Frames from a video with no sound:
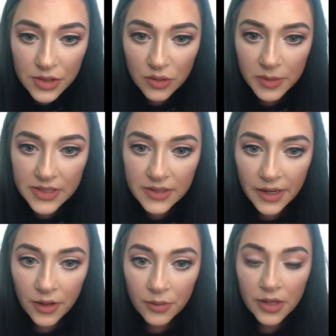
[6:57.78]
normally stay
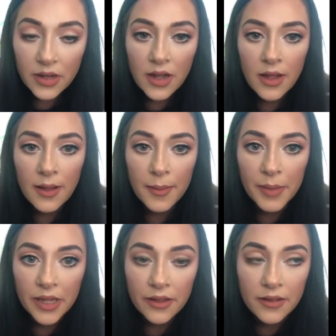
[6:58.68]
on? Um,
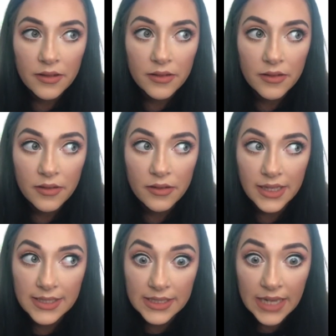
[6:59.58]
they
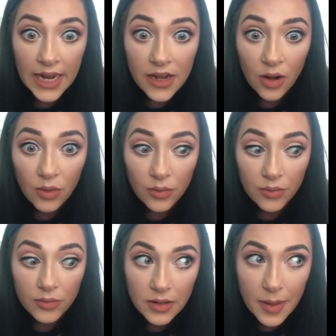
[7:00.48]
stay
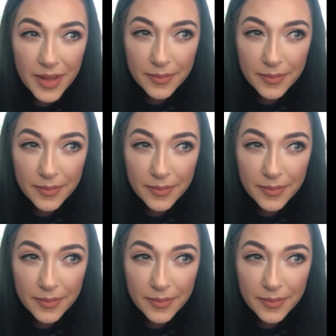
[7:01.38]
on. I mean,